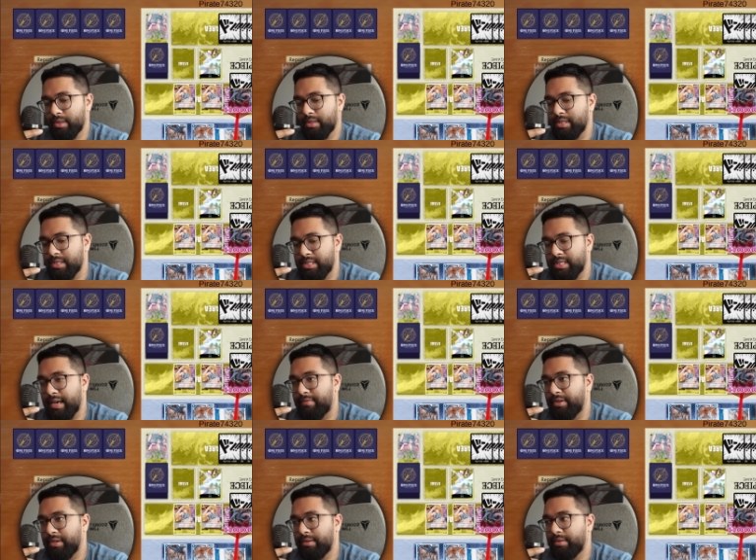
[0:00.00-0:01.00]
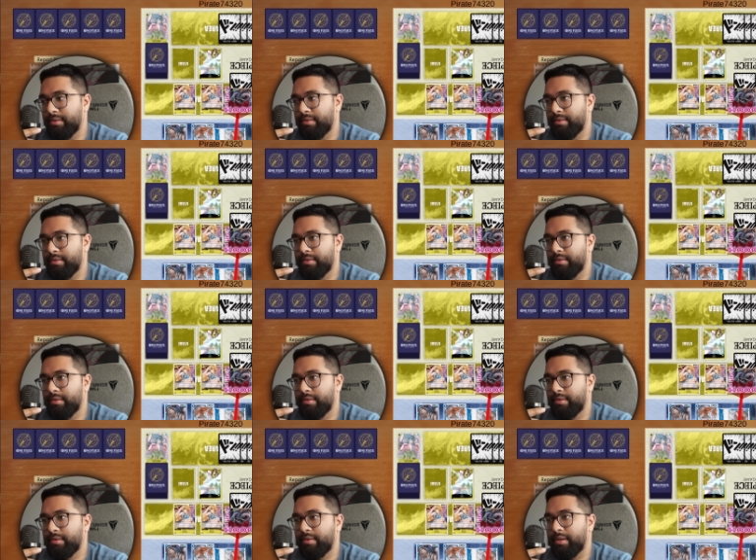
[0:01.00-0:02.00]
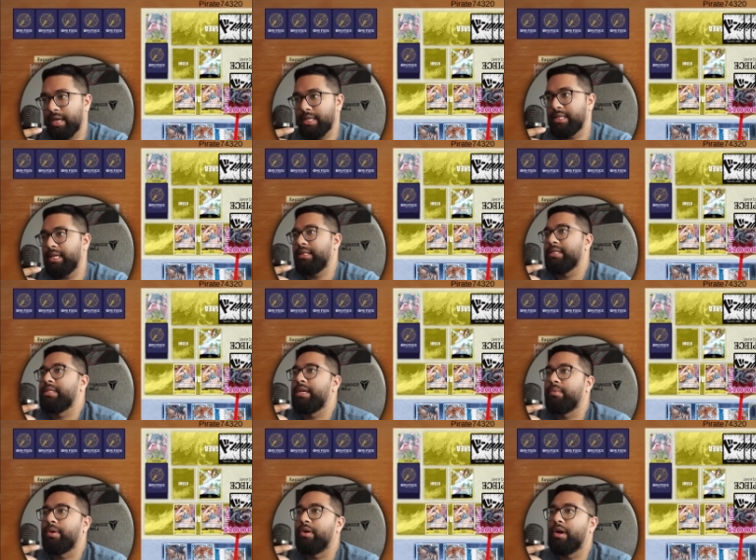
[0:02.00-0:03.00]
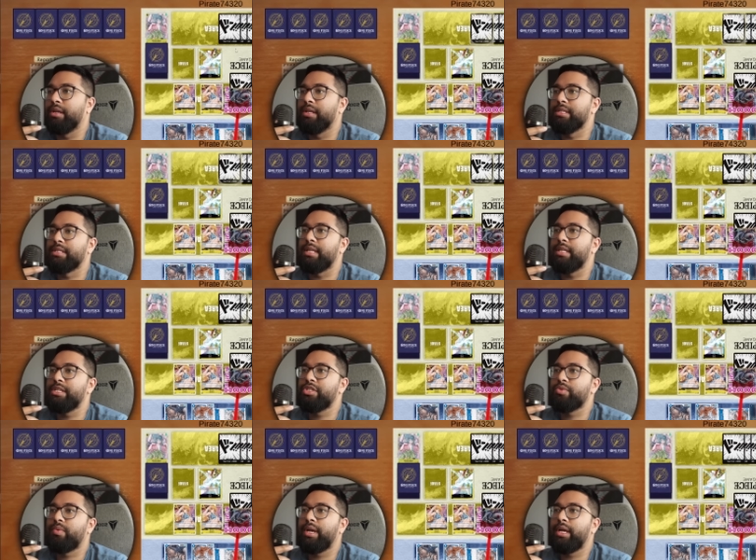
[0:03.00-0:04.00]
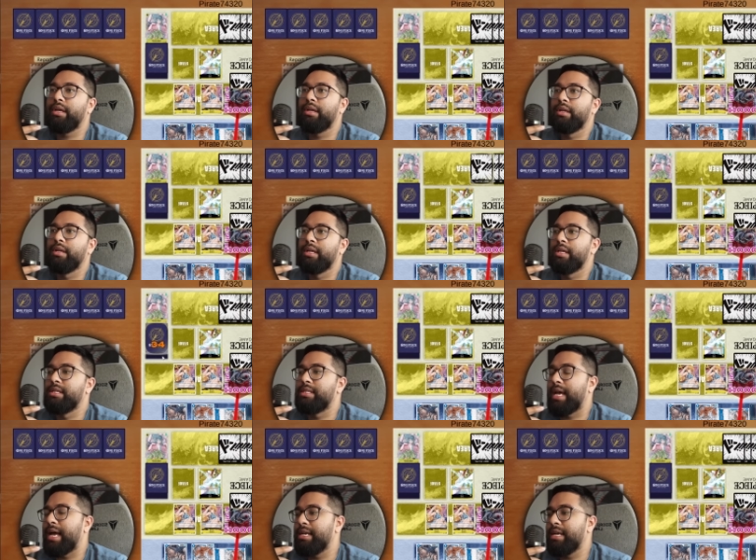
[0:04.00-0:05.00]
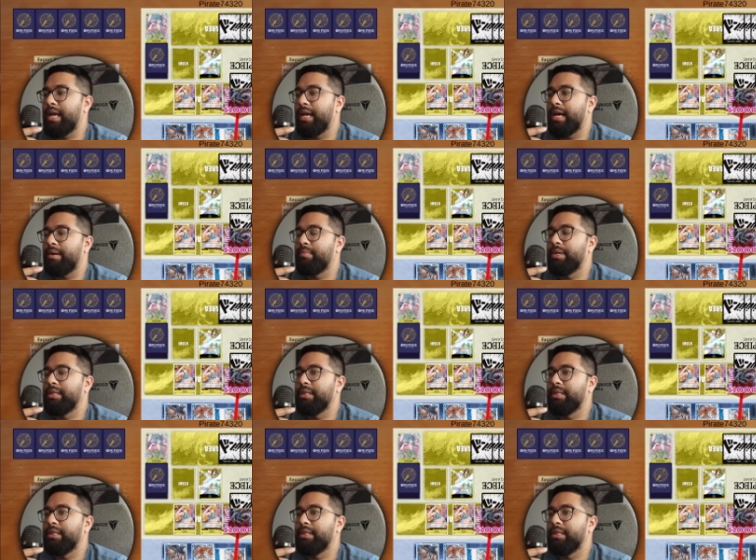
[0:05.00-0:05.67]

to seven. I take this hit regardless. Then they swing 10k at me.